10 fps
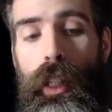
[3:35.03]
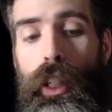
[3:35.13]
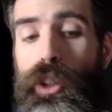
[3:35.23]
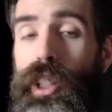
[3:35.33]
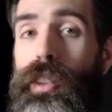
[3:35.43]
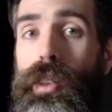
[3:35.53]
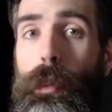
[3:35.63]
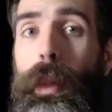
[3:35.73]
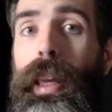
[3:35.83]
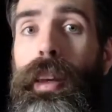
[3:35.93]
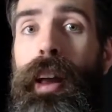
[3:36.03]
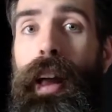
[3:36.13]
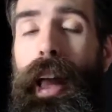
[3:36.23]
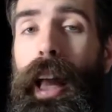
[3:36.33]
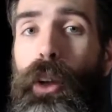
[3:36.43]
Jesus made
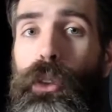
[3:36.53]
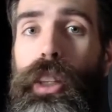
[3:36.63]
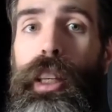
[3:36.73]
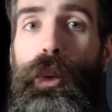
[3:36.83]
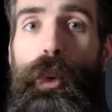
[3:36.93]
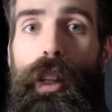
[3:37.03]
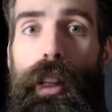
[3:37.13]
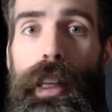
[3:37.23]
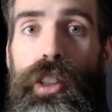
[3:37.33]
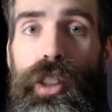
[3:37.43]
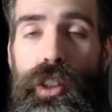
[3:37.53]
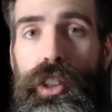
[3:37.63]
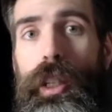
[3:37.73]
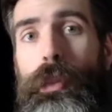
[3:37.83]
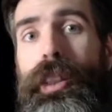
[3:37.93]
healthy
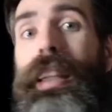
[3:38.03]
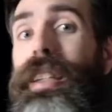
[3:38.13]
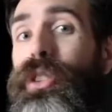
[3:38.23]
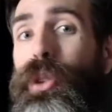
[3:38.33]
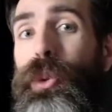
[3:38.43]
relationships into